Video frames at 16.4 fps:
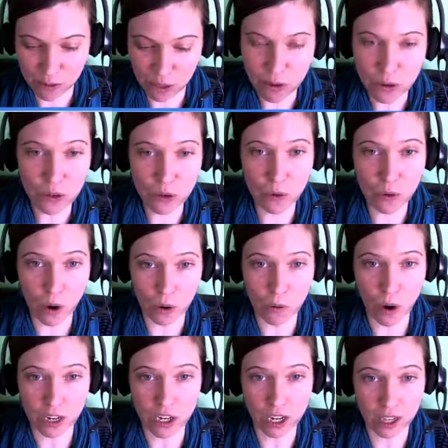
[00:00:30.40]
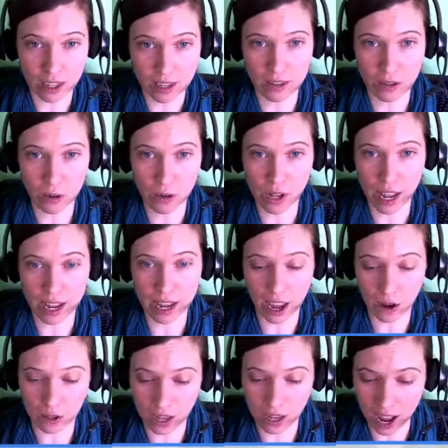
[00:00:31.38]
those who are watching this Google
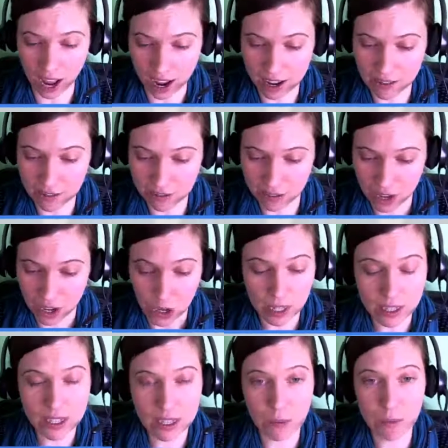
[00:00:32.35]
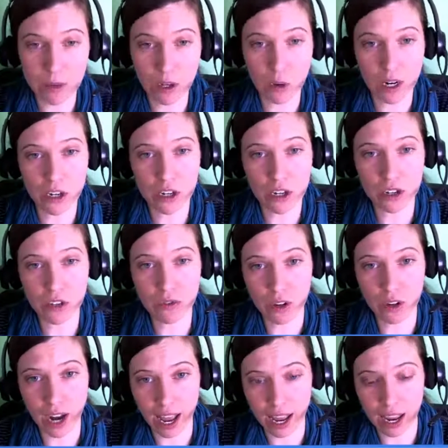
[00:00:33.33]
Hangout live, you can submit
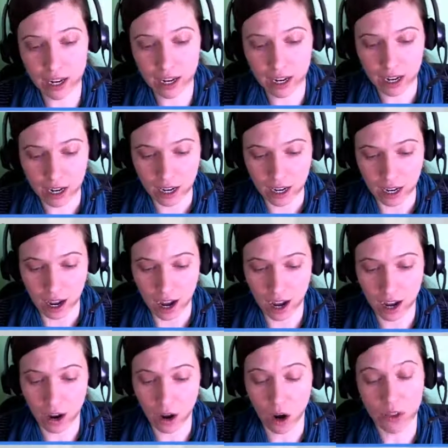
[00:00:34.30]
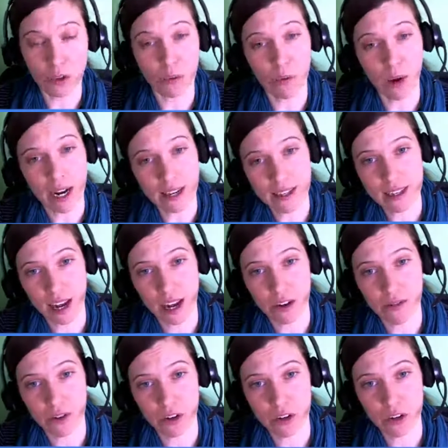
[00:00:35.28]
questions for Ed on the right
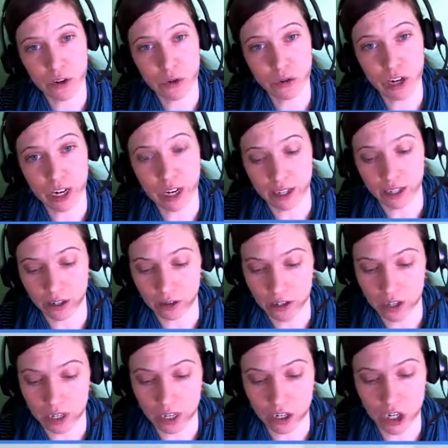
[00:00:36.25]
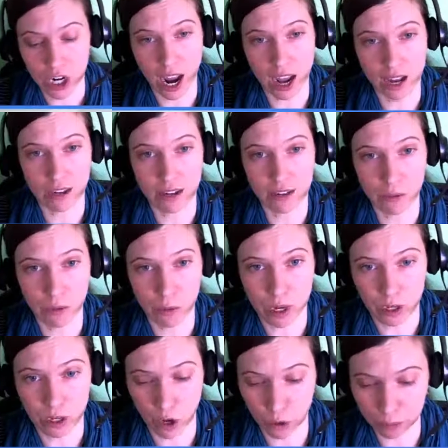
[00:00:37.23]
side of your screen. You'll see a chat
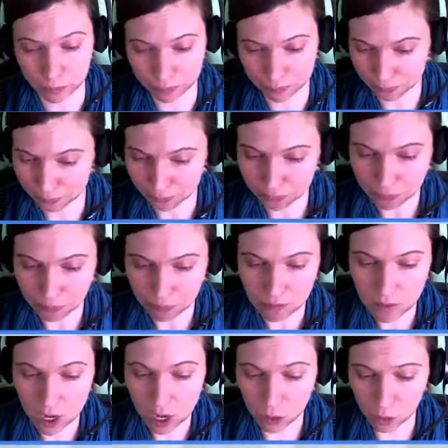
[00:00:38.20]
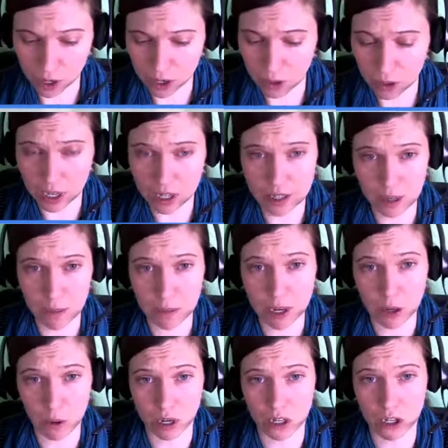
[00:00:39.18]
window where you can submit
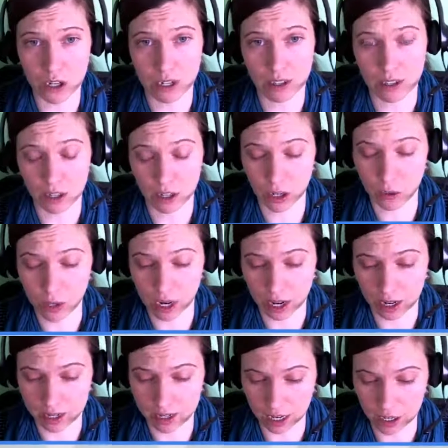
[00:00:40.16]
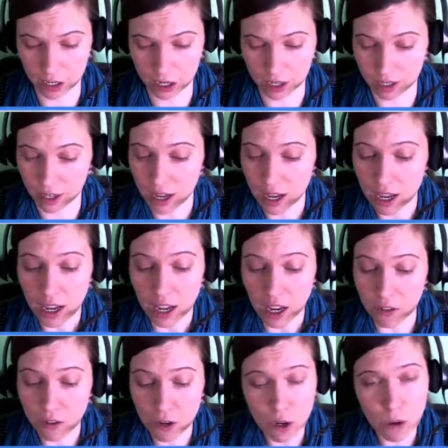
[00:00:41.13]
questions, a Q&A section.
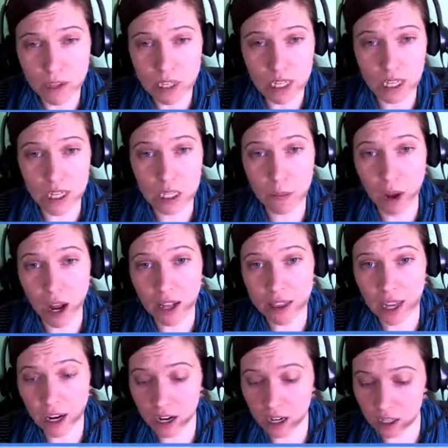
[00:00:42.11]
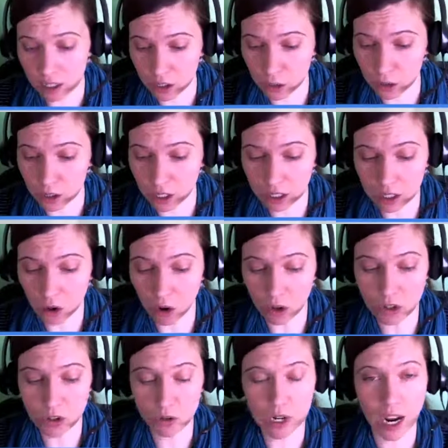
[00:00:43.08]
If you don't see a spot there, you can
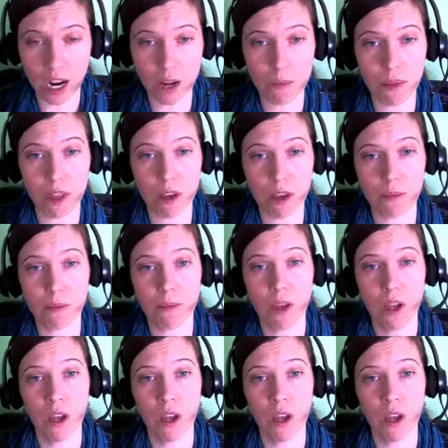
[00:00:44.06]
also type them